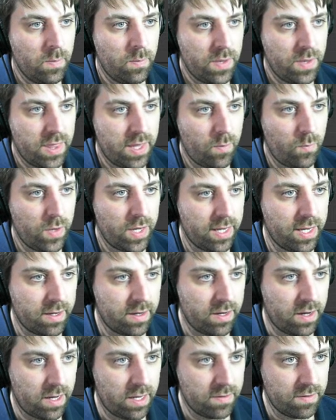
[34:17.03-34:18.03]
but then we can
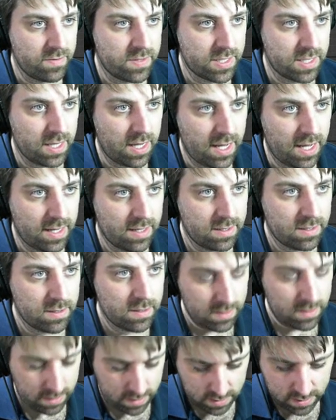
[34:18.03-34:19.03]
kind of start
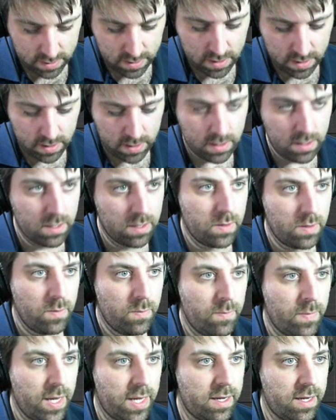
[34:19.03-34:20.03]

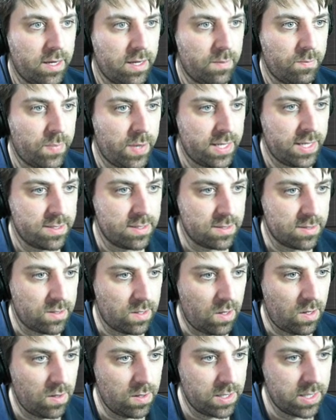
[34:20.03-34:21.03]
making pieces
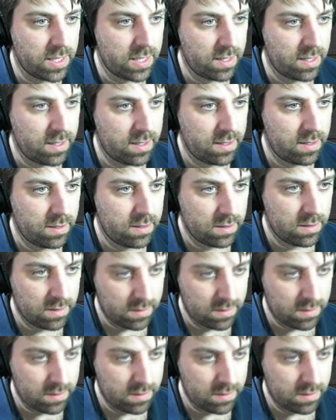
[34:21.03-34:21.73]
longer.